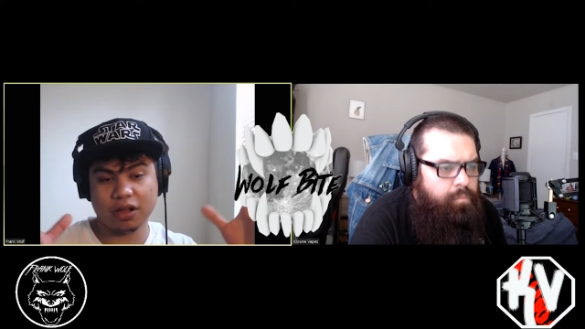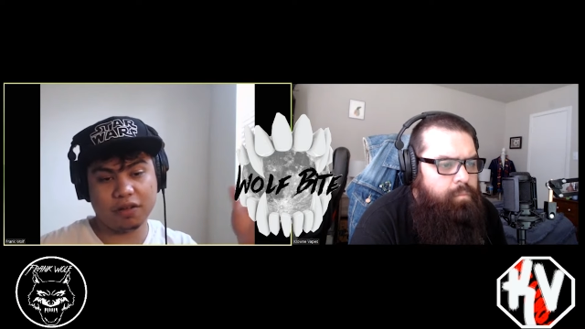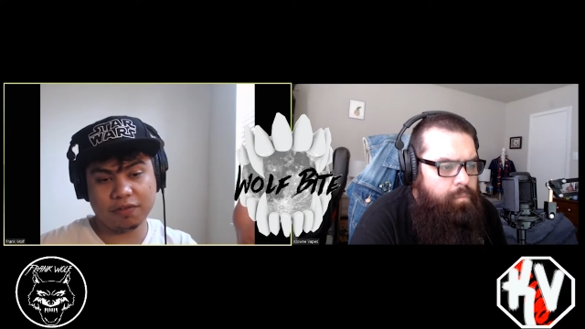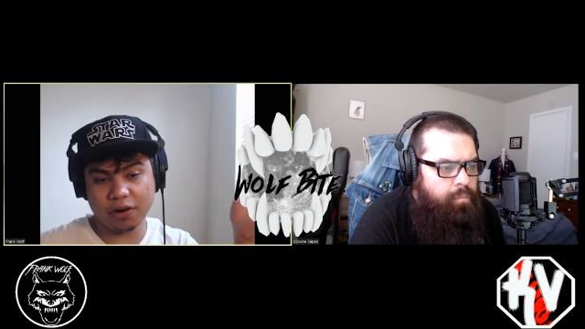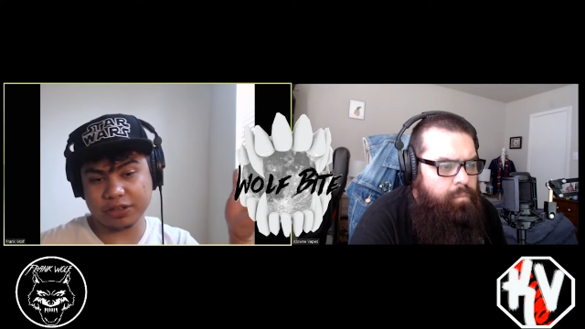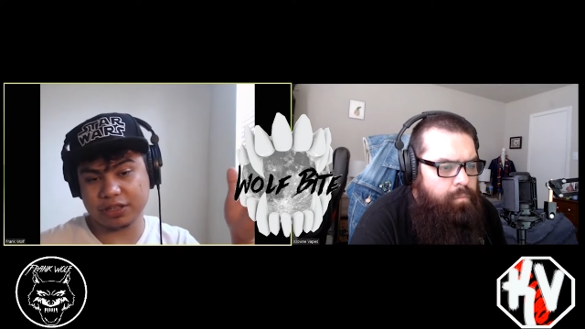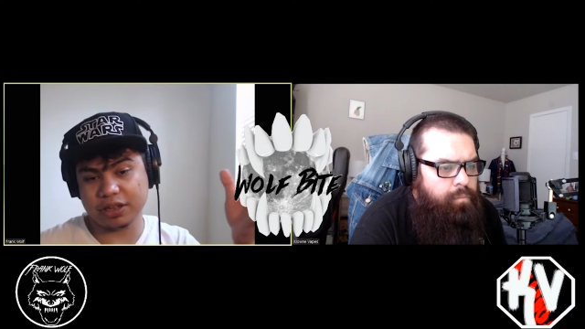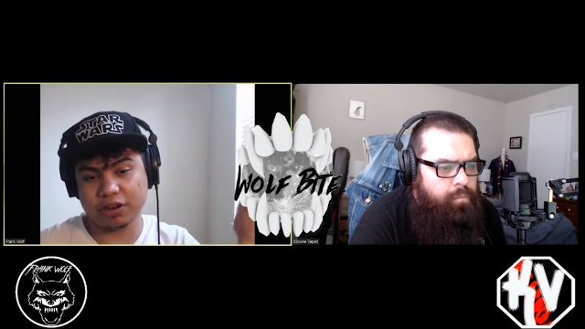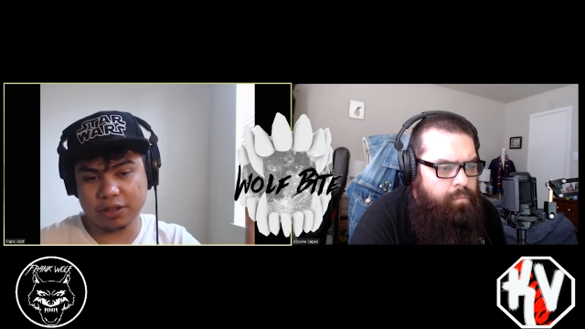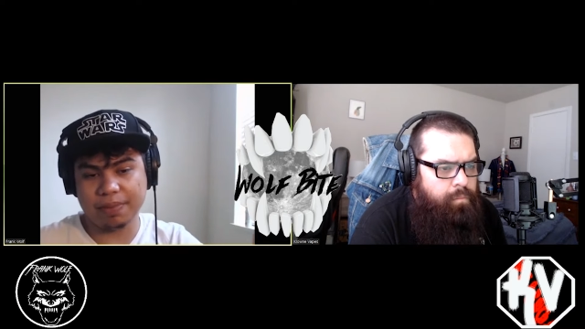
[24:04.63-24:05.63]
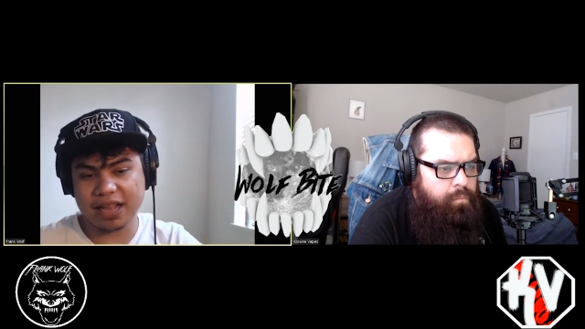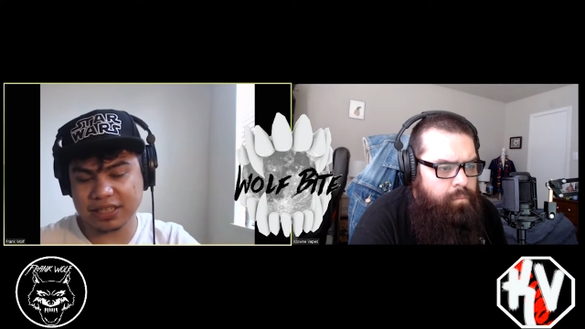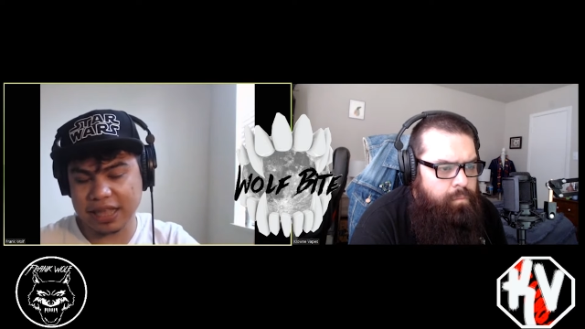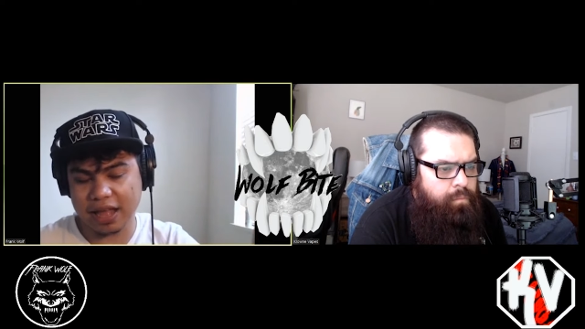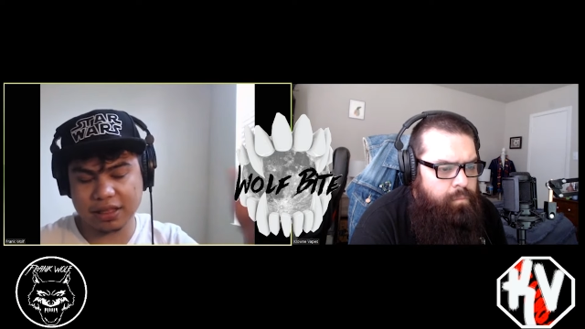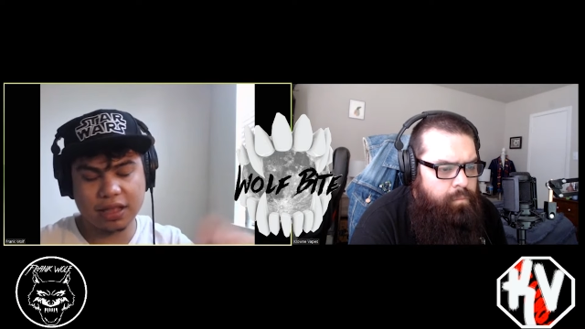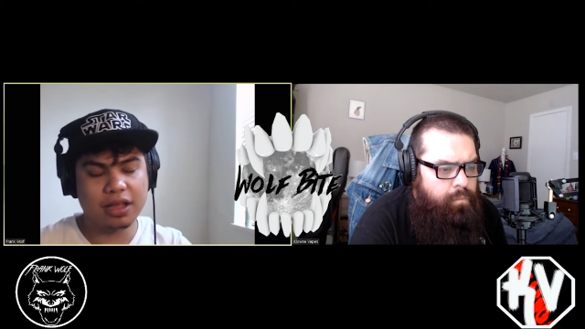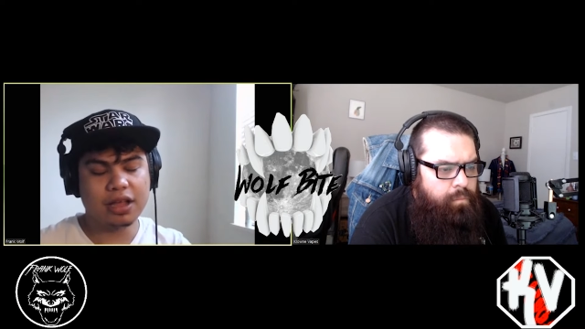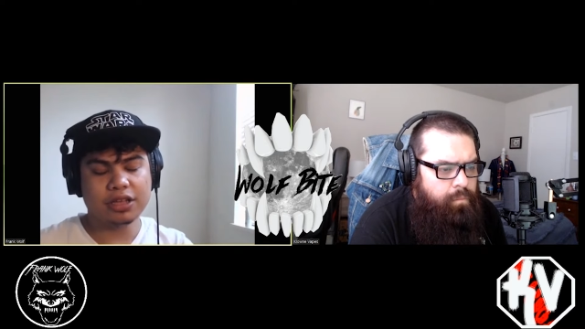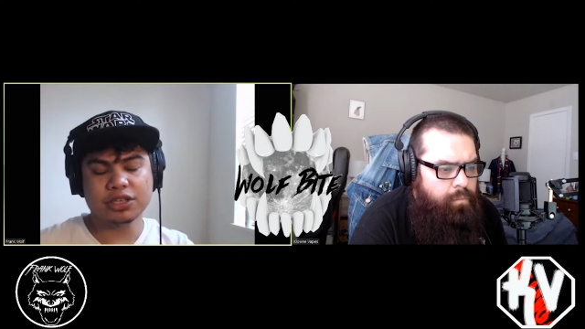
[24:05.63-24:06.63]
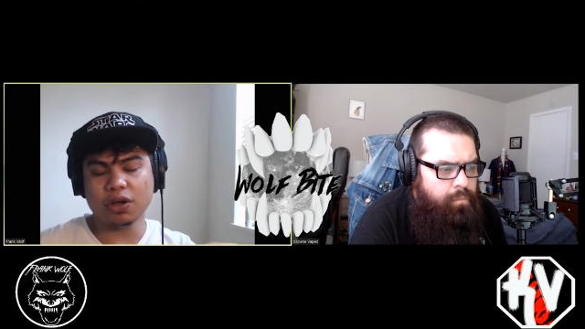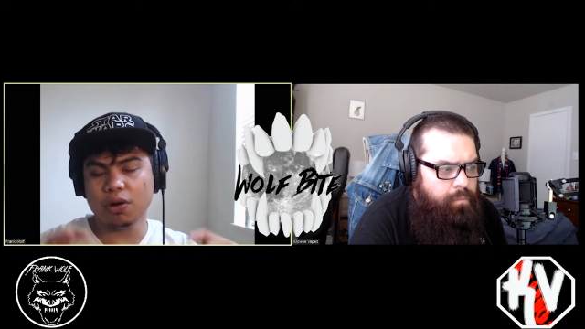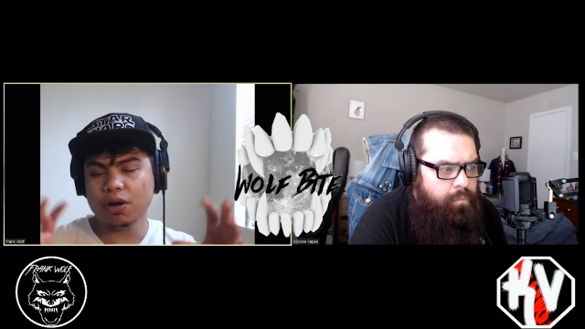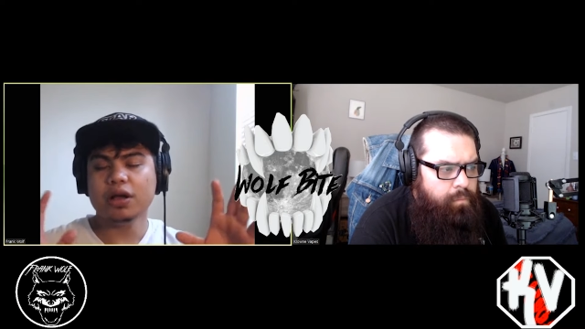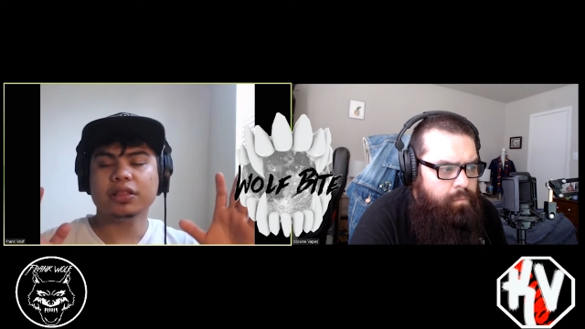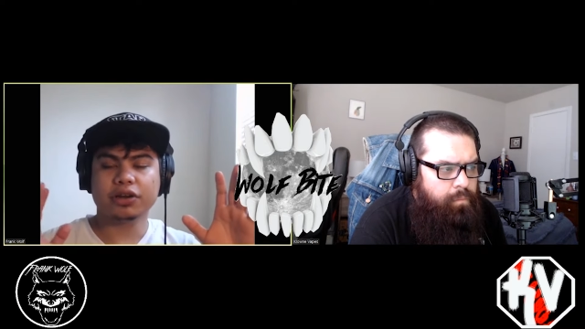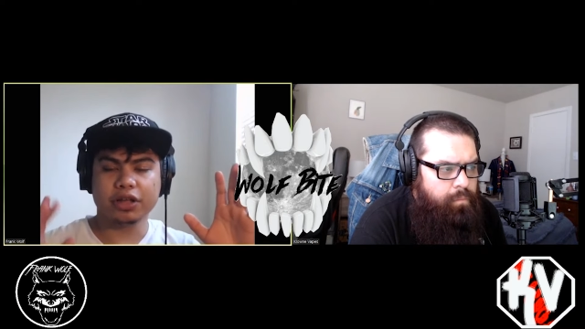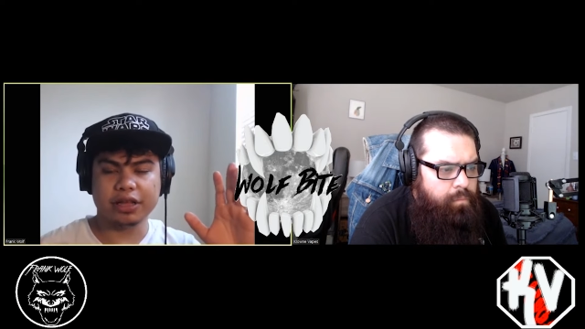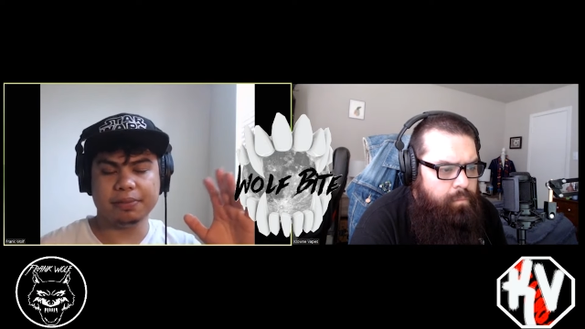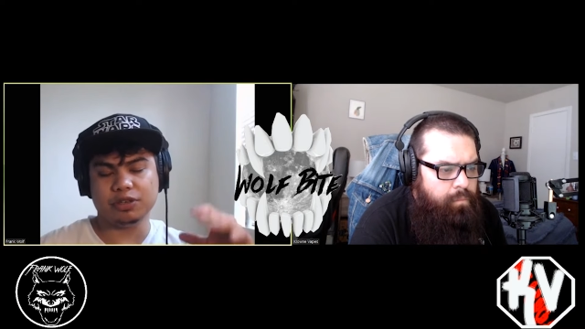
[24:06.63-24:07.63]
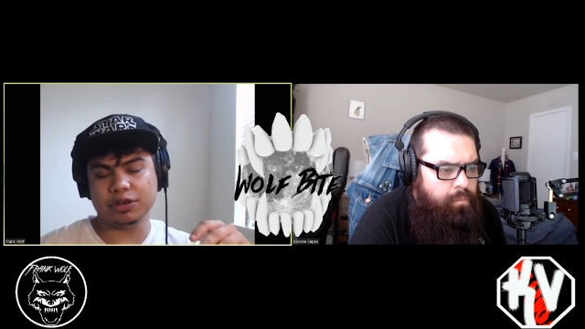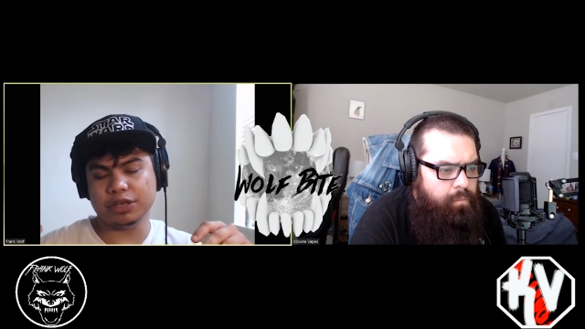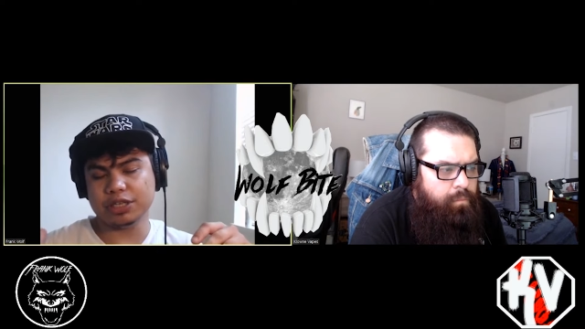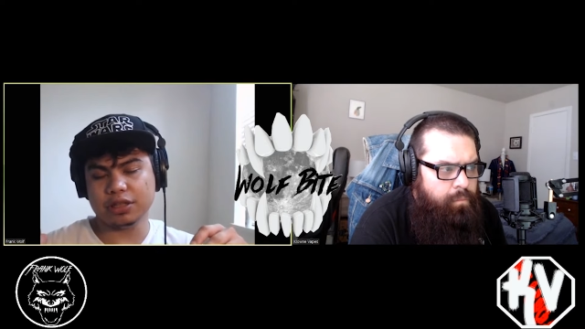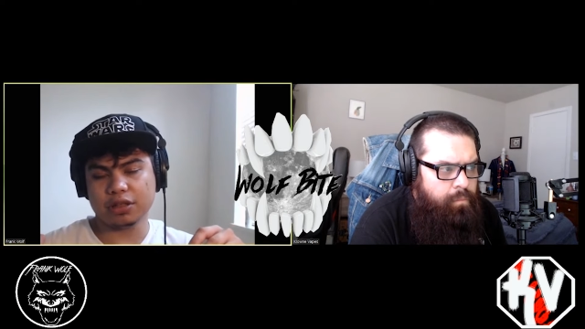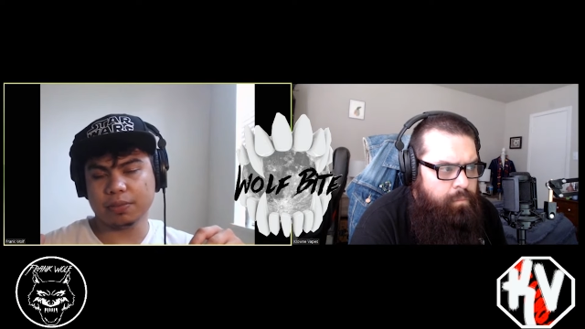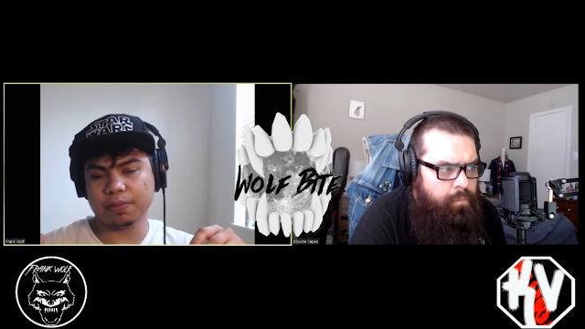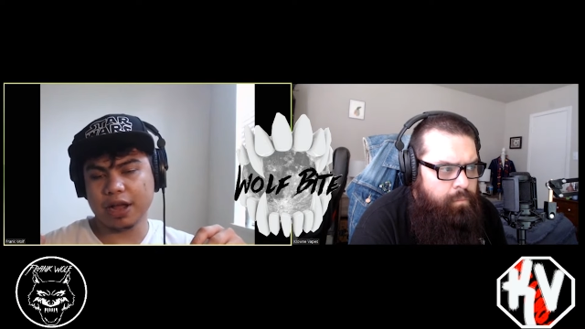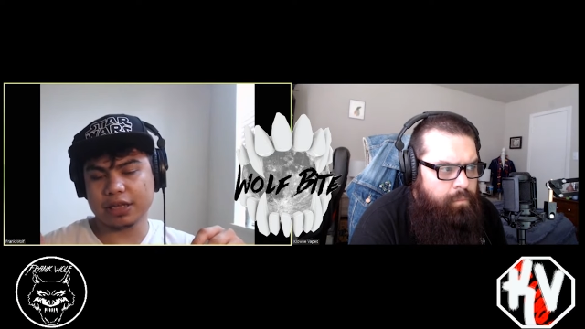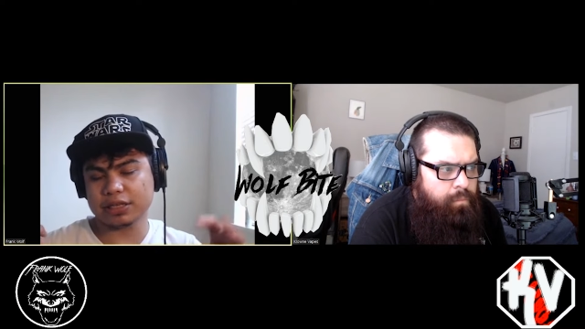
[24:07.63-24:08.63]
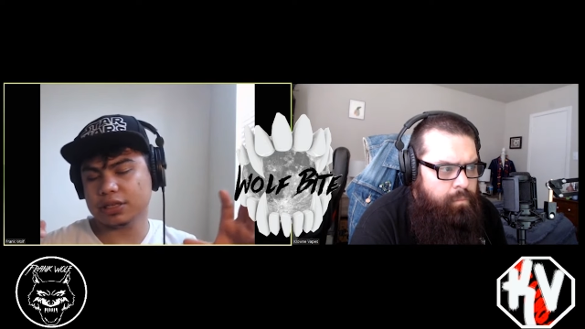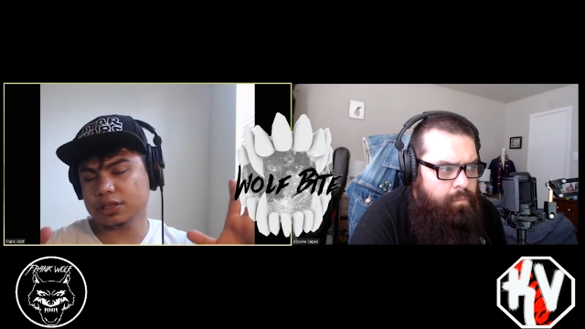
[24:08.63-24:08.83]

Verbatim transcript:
Speaker 1: Of course, they're going to pass that. So they're going to increase another price.